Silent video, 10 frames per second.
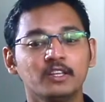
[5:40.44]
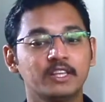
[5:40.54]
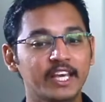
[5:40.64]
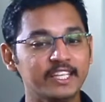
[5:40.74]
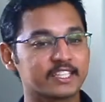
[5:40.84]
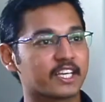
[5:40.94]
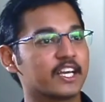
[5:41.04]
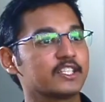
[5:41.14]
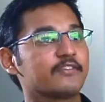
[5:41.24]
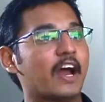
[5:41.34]
These
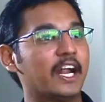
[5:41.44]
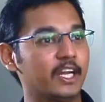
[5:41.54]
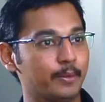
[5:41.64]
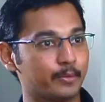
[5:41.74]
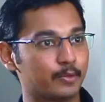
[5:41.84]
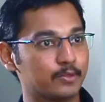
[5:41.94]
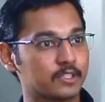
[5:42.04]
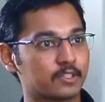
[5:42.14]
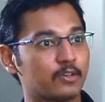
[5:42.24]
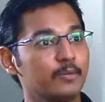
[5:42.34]
kinds of
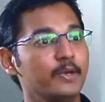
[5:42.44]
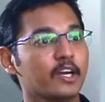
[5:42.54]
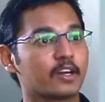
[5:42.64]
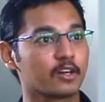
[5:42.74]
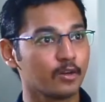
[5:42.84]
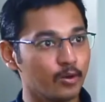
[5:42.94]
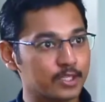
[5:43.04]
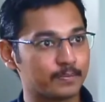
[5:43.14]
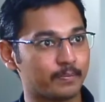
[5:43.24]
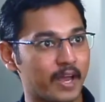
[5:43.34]
attributes could be a
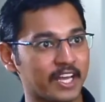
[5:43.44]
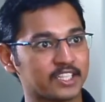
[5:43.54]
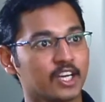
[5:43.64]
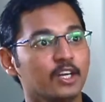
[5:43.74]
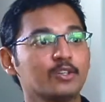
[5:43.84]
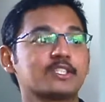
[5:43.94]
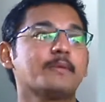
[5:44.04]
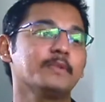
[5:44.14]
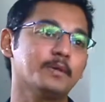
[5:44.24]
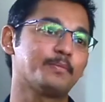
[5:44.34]
close match to
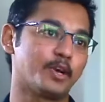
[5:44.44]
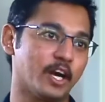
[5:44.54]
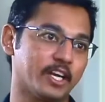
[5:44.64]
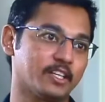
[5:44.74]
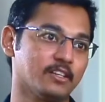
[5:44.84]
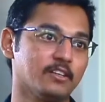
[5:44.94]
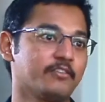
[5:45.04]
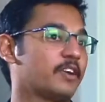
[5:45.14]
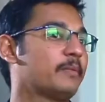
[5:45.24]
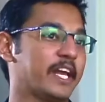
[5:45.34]
some other product
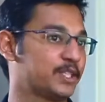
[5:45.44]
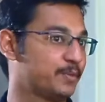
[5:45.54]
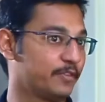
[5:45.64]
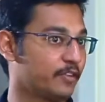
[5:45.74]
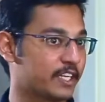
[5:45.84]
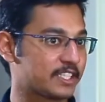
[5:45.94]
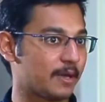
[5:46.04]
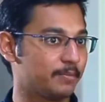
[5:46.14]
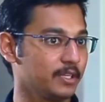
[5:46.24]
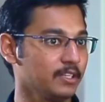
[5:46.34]
from HP, for
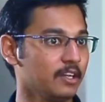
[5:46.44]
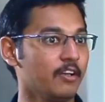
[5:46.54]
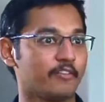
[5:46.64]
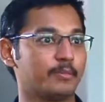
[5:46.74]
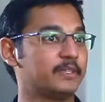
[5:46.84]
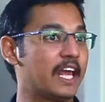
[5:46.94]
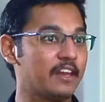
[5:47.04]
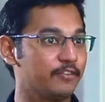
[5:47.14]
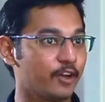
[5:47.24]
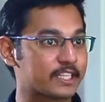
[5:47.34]
example, from
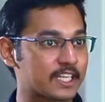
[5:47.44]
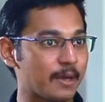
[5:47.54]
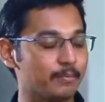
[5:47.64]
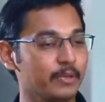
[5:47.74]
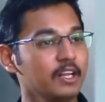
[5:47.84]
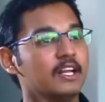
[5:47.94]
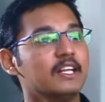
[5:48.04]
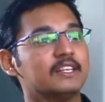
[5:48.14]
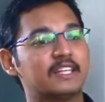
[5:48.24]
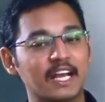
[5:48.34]
Dell, for example.
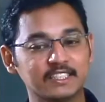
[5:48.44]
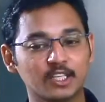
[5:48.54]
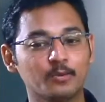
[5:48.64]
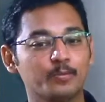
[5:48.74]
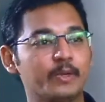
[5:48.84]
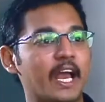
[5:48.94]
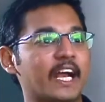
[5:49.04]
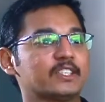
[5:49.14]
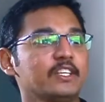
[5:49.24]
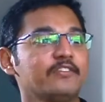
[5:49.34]
That's how we
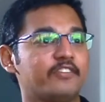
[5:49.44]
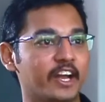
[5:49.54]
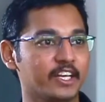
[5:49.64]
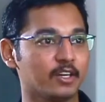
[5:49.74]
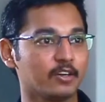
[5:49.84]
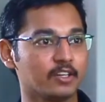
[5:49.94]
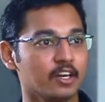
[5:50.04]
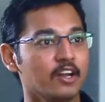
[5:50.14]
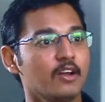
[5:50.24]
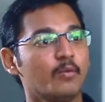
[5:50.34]
actually find out
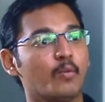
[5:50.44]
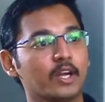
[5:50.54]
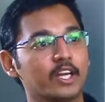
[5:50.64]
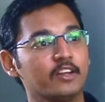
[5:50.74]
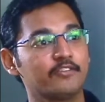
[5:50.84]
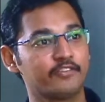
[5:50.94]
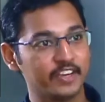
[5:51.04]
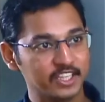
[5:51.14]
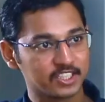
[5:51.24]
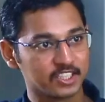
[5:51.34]
what kind of
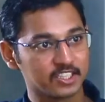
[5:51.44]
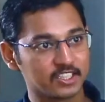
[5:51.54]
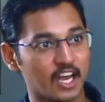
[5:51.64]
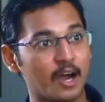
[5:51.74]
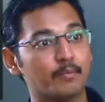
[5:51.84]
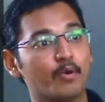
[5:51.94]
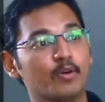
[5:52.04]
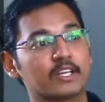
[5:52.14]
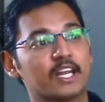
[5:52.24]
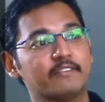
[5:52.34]
features are
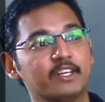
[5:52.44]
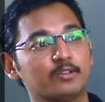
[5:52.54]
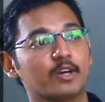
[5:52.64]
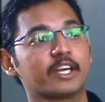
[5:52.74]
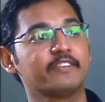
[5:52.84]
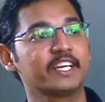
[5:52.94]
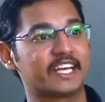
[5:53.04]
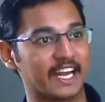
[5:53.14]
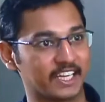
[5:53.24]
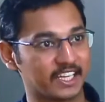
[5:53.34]
more relevant to a given
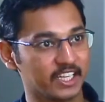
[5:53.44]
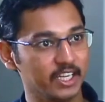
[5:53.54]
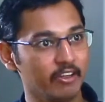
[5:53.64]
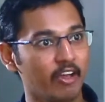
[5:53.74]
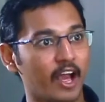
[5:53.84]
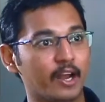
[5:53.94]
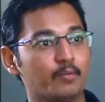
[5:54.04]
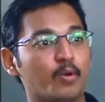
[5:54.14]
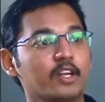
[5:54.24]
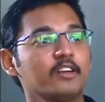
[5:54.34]
category
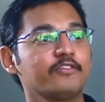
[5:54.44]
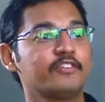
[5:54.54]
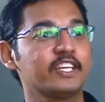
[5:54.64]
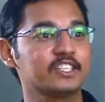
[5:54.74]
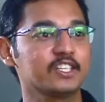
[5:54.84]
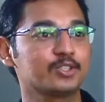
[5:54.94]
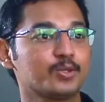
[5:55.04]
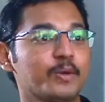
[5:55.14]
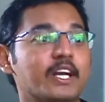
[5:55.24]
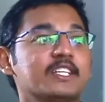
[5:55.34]
and what kind of features
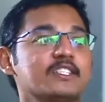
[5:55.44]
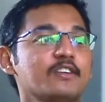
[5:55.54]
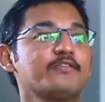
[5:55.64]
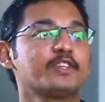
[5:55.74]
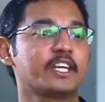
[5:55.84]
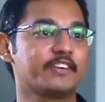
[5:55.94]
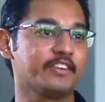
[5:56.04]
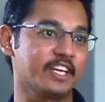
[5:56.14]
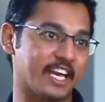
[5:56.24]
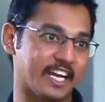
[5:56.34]
should be considered for the
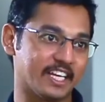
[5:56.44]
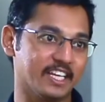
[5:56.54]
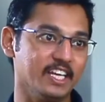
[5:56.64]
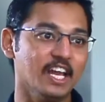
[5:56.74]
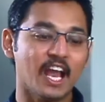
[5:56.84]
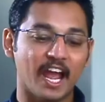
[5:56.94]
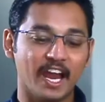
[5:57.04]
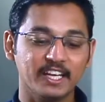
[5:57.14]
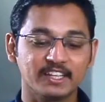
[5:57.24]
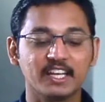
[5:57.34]
given category
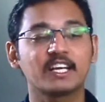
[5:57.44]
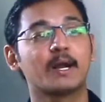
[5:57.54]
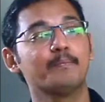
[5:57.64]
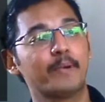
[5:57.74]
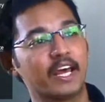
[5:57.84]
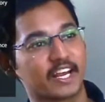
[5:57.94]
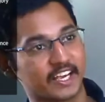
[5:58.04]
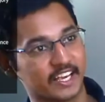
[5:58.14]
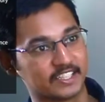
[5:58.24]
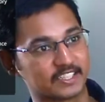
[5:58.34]
and then compare
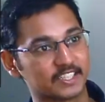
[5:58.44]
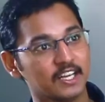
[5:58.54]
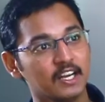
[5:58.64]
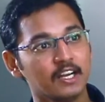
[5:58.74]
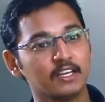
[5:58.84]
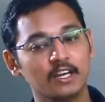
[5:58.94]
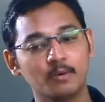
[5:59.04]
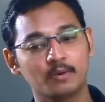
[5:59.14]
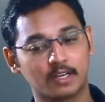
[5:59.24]
against. Now